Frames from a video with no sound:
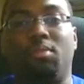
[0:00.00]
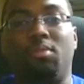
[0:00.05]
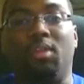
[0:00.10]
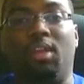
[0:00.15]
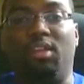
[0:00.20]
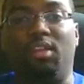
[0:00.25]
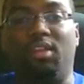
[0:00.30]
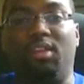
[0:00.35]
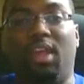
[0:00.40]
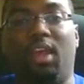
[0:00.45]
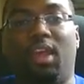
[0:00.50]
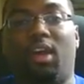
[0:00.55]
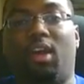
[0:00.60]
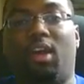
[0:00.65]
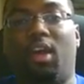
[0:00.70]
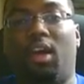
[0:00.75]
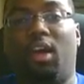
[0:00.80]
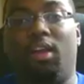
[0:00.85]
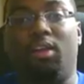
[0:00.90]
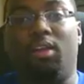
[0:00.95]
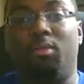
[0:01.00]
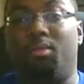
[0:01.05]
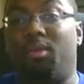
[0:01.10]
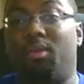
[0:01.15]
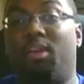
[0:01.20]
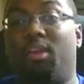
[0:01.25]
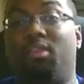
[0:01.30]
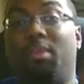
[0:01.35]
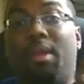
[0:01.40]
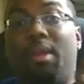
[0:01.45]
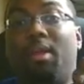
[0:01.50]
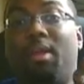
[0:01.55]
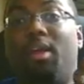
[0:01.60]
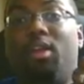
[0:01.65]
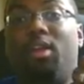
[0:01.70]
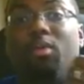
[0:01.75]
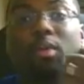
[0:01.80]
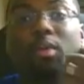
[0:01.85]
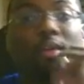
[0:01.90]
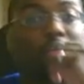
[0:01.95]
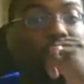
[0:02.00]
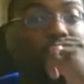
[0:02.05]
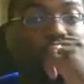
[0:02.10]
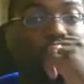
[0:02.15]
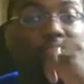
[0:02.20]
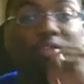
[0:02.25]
He's getting cut, but it doesn't matter anyways because